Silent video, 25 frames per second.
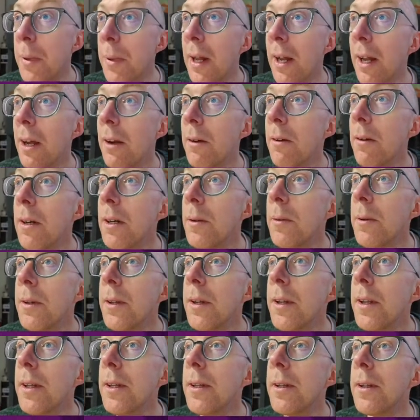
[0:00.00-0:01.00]
it right,
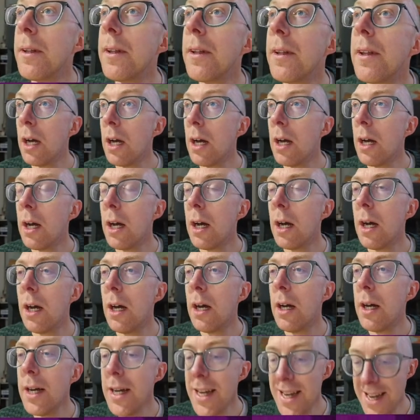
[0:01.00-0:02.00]
wouldn't it?
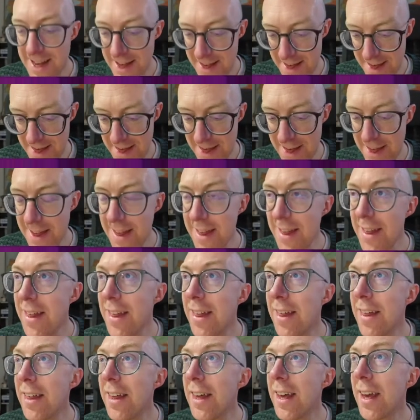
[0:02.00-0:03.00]
I
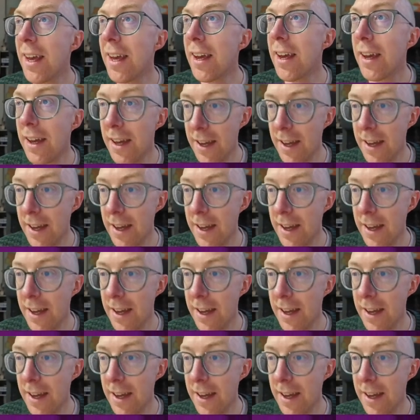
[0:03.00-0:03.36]
think